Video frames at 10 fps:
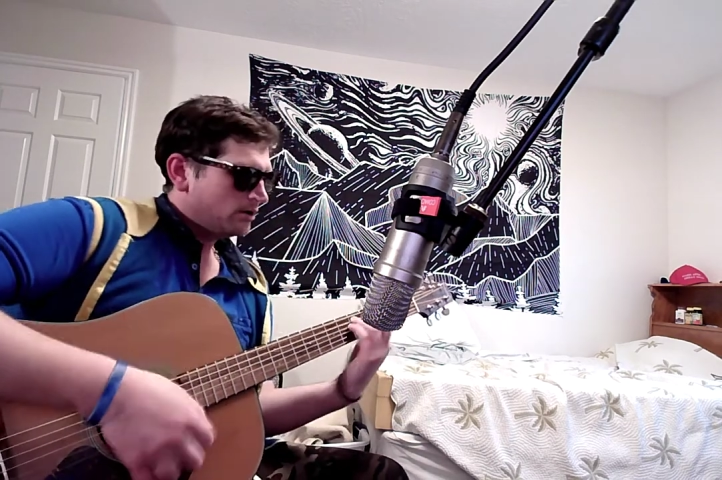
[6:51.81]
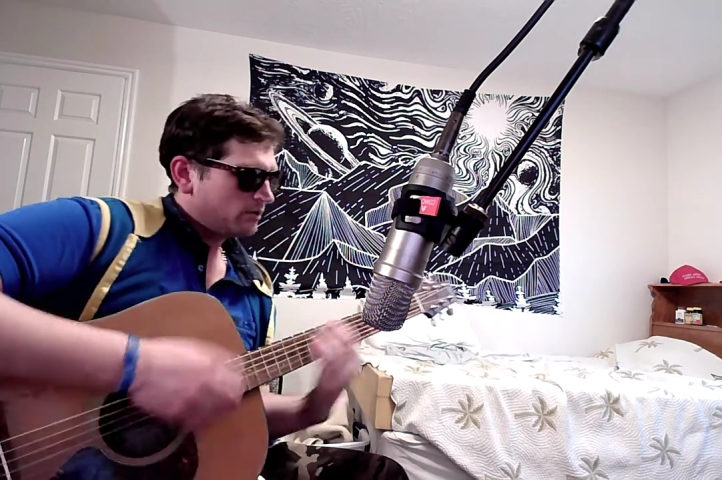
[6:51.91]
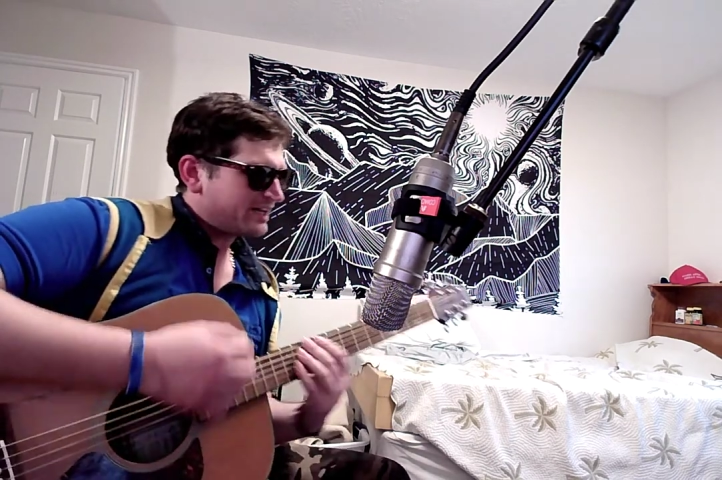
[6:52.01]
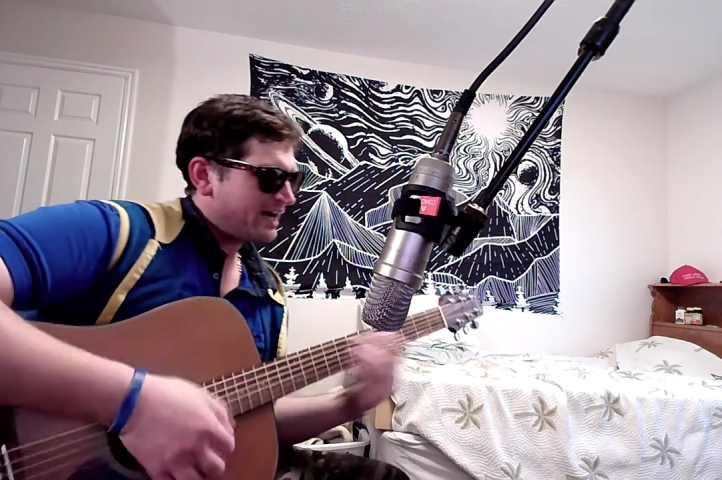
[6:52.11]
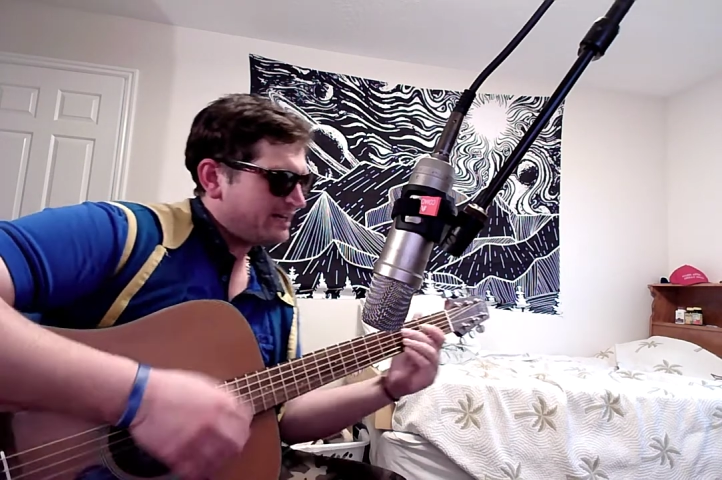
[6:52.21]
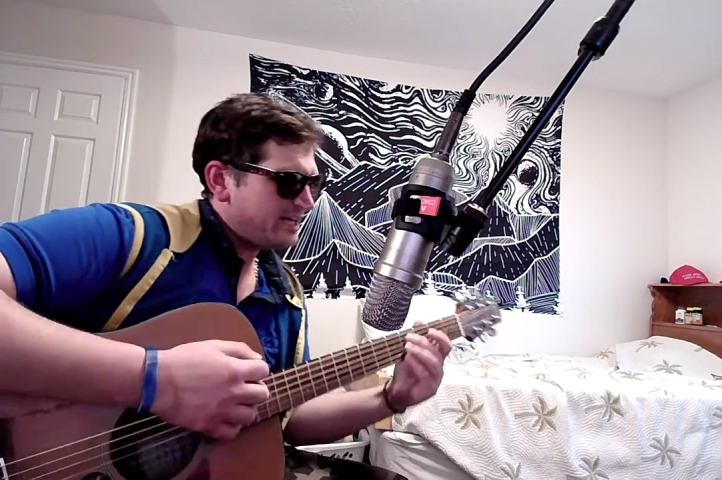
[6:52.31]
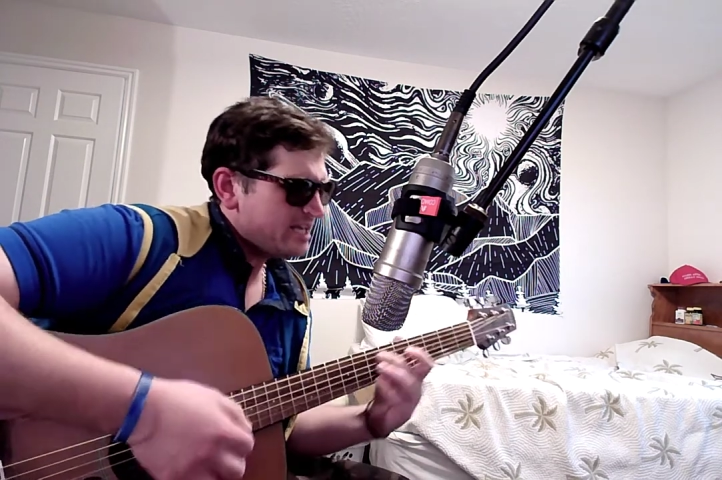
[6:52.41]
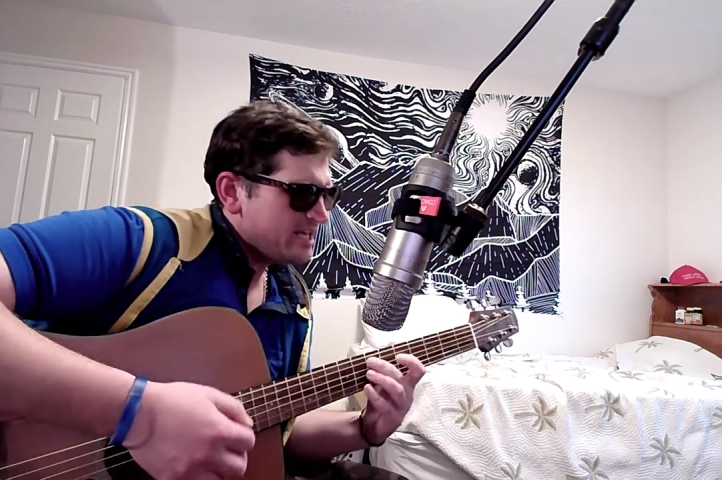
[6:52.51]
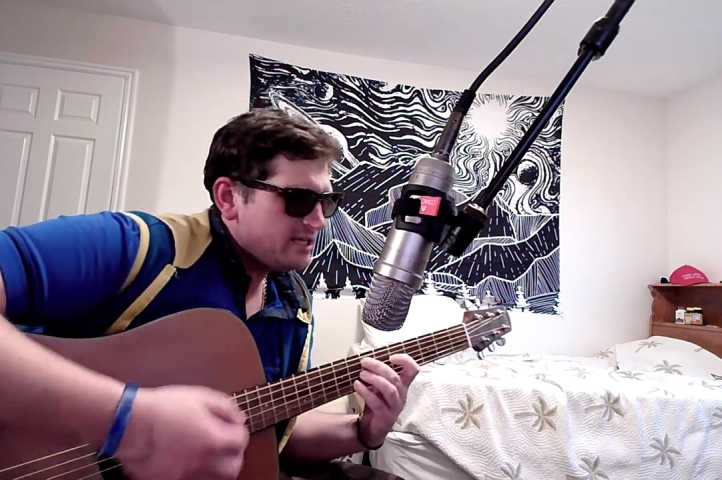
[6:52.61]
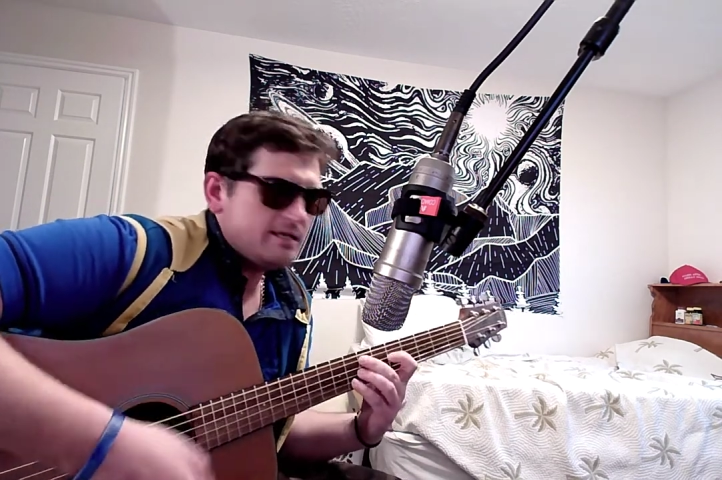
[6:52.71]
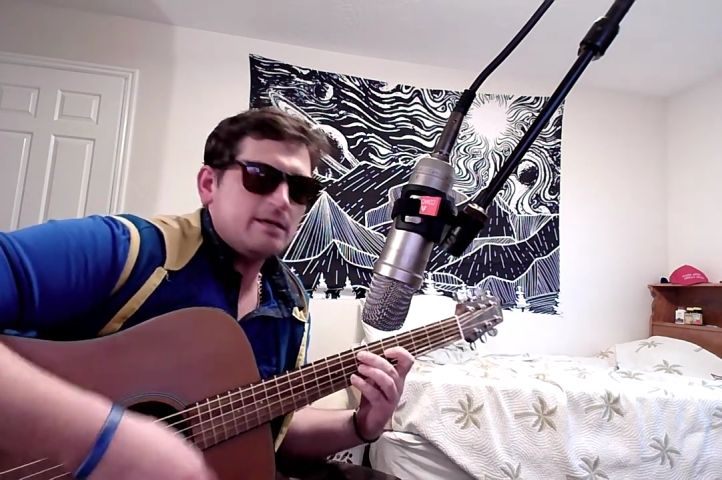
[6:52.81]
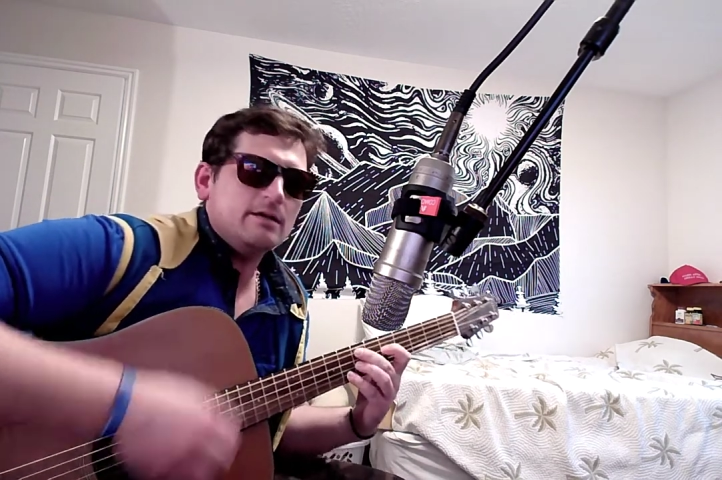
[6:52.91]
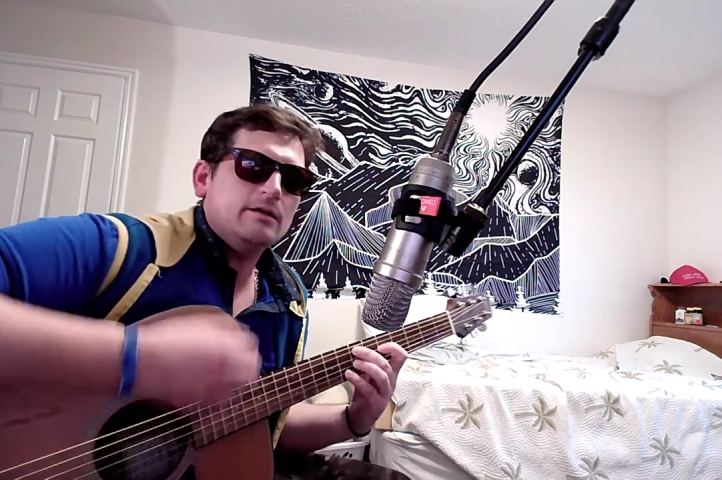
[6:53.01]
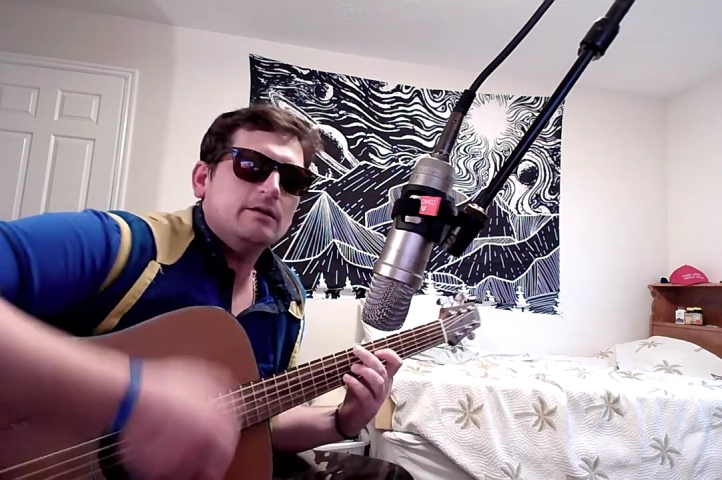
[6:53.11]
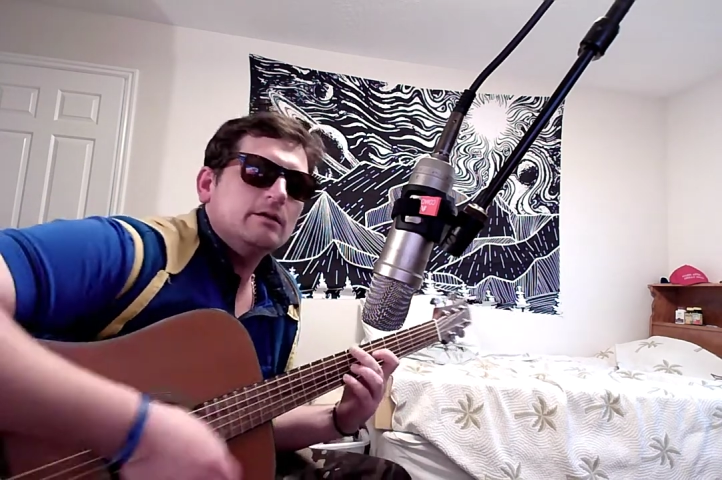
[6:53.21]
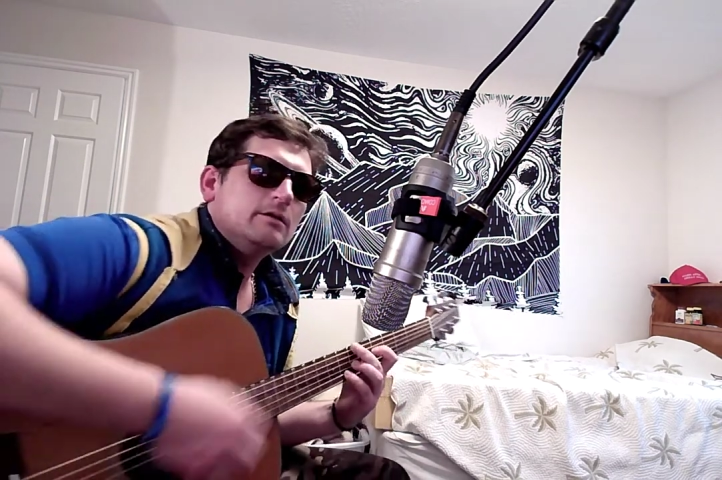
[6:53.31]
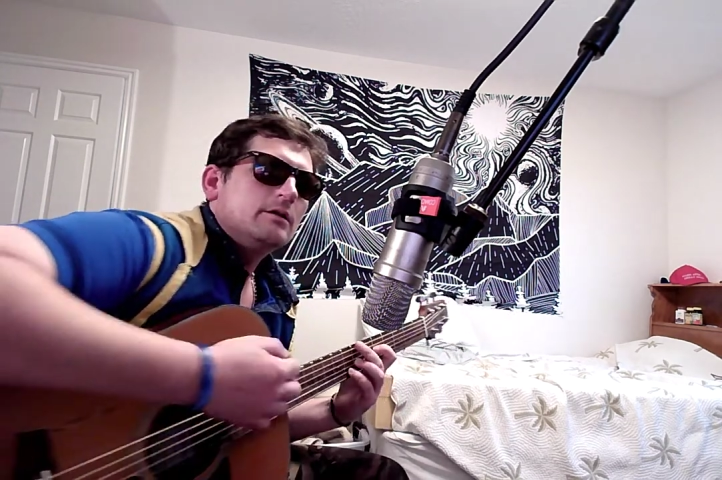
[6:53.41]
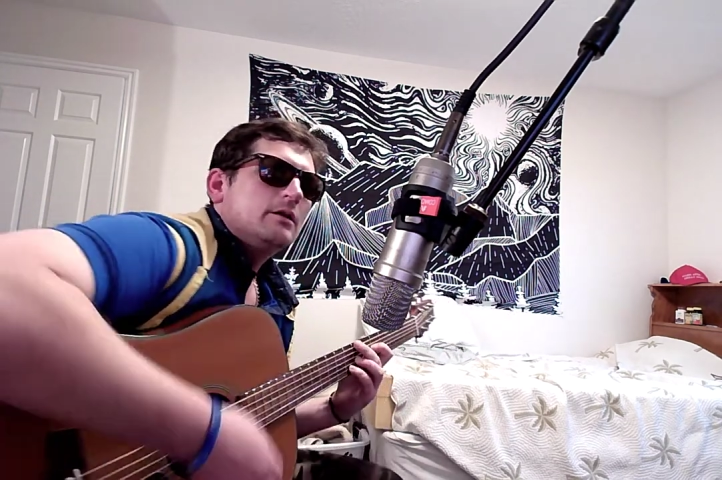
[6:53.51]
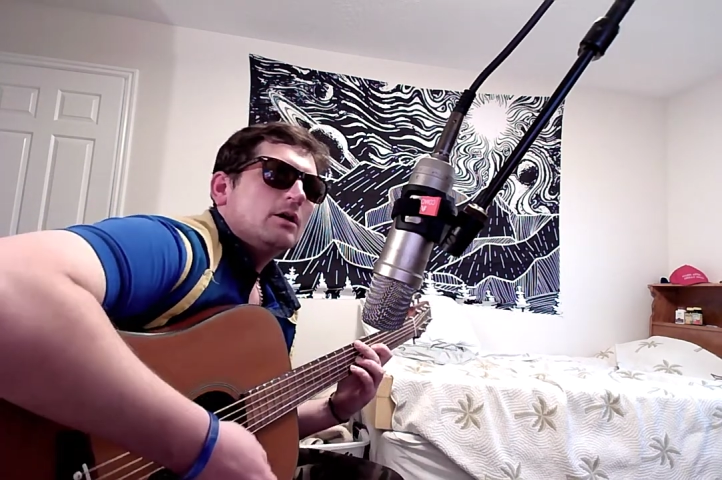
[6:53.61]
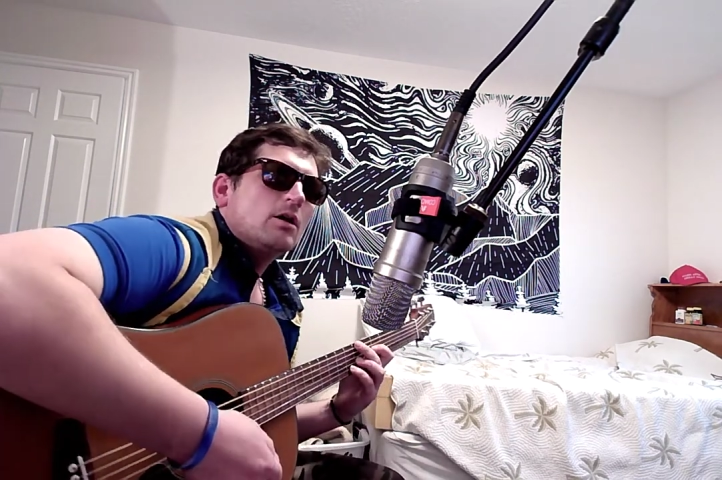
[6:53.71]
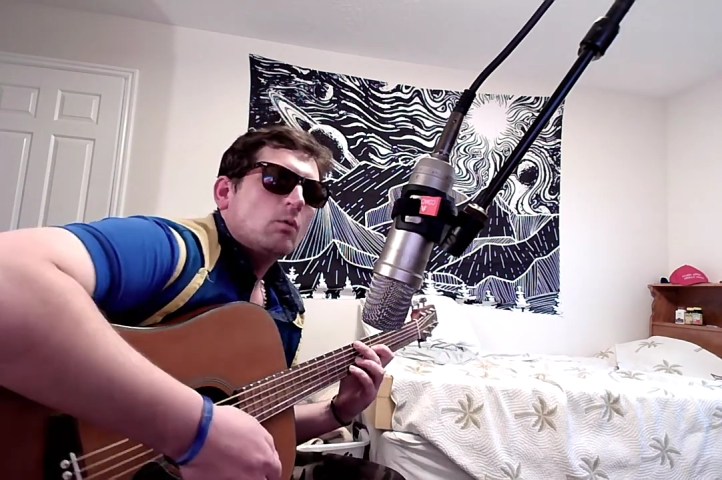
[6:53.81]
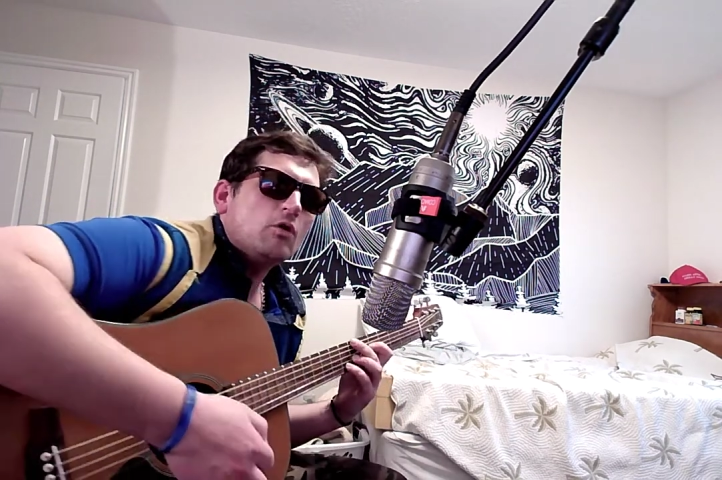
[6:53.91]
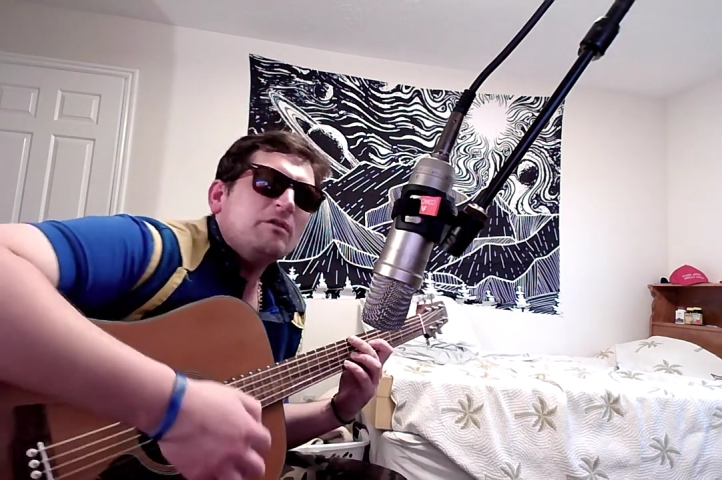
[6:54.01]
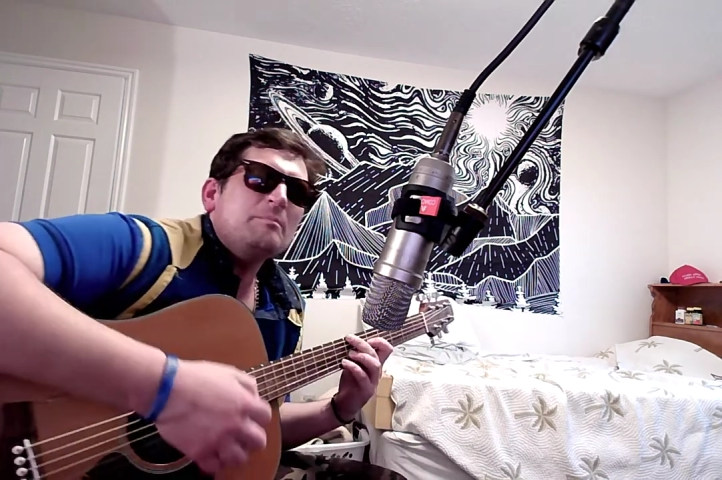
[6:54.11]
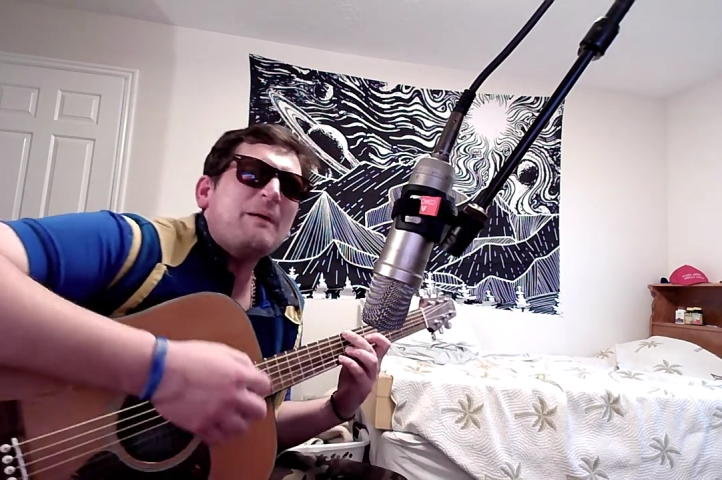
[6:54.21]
What kind of idiot wouldn't